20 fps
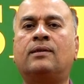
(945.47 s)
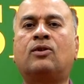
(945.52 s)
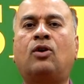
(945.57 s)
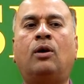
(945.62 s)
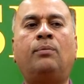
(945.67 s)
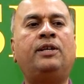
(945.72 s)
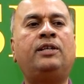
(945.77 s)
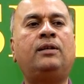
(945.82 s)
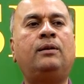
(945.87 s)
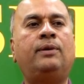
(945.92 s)

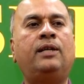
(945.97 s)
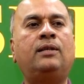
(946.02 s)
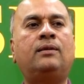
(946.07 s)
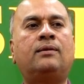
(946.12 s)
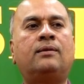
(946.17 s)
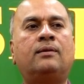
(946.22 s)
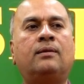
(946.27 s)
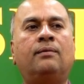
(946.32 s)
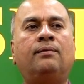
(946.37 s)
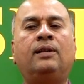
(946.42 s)
Committee
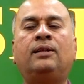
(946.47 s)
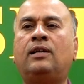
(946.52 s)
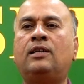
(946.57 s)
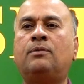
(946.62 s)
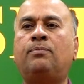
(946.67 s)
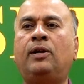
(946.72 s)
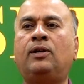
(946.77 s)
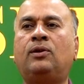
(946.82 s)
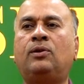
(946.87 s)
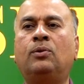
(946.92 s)
means with
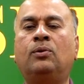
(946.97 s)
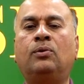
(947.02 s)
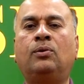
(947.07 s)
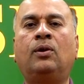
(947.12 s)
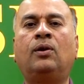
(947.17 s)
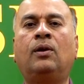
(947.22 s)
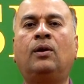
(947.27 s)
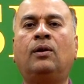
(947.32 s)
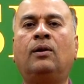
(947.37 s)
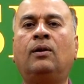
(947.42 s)
respect to
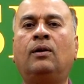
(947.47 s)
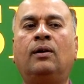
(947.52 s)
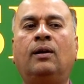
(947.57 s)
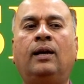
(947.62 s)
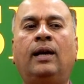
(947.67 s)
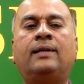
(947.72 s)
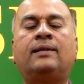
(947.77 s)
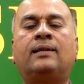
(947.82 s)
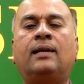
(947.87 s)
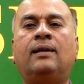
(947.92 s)

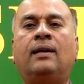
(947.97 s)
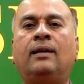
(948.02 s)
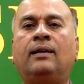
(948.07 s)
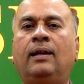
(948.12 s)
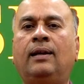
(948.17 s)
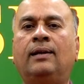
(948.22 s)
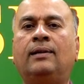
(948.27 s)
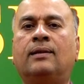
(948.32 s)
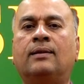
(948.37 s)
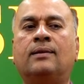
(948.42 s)
external
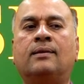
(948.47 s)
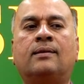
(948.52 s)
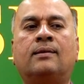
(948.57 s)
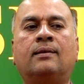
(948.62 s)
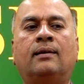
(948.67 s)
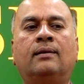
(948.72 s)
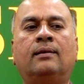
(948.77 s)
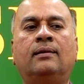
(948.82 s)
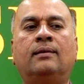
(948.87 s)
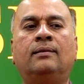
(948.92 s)
relations
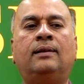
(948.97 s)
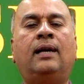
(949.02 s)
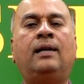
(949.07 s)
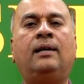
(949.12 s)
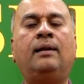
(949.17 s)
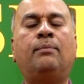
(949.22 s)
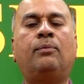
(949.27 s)
that